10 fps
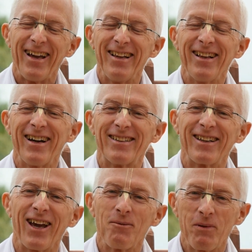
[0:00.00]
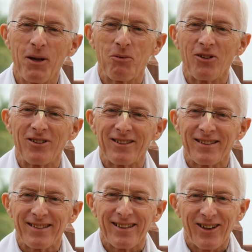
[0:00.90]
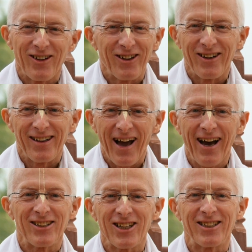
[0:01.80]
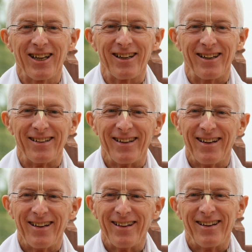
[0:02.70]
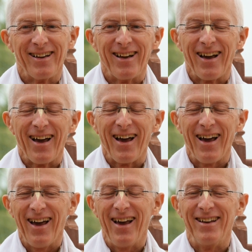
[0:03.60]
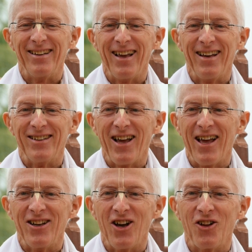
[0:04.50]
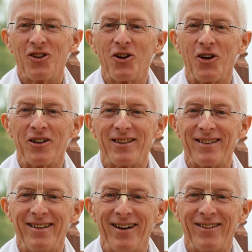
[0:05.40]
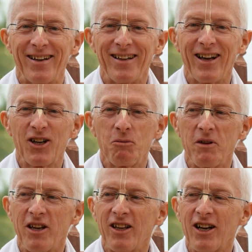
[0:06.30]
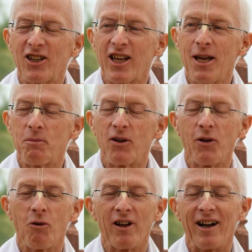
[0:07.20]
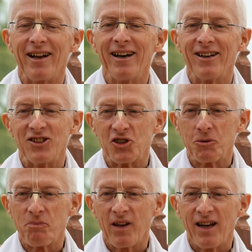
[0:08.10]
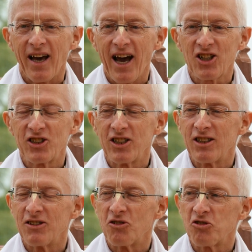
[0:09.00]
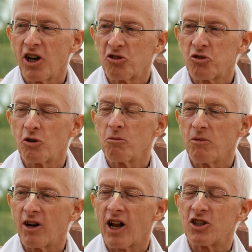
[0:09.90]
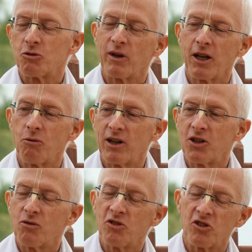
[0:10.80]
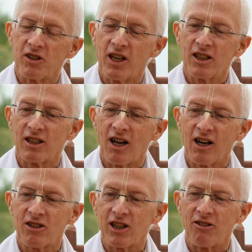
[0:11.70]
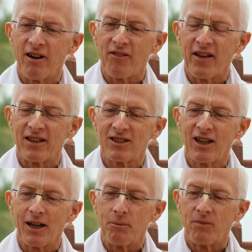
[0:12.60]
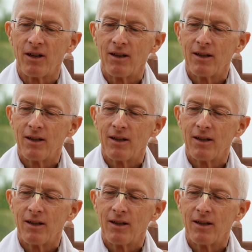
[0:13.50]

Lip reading: He liked to get people agitated and alert, He liked to keep everyone on edge. Actually, Satsarup Maharaj, when he went to visit Gita Nagari around that time,